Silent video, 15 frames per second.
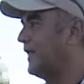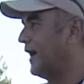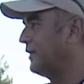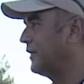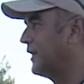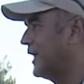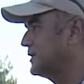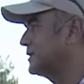
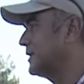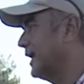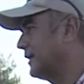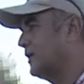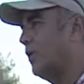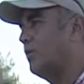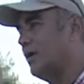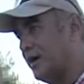Dampan,
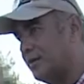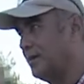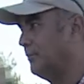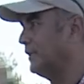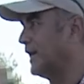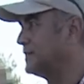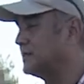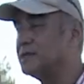Sanko, or other
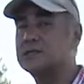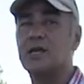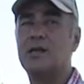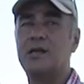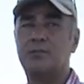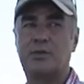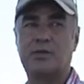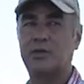places,
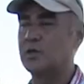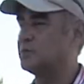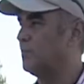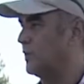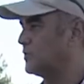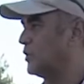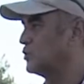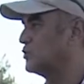because
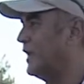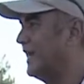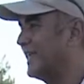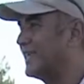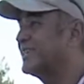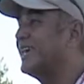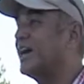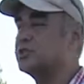most
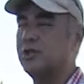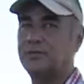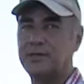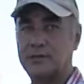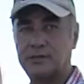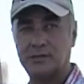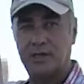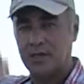Australian
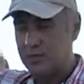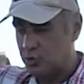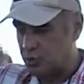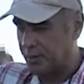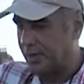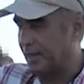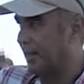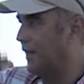casualties
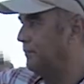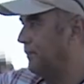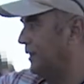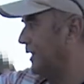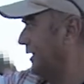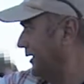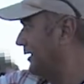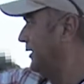from the Gallipoli,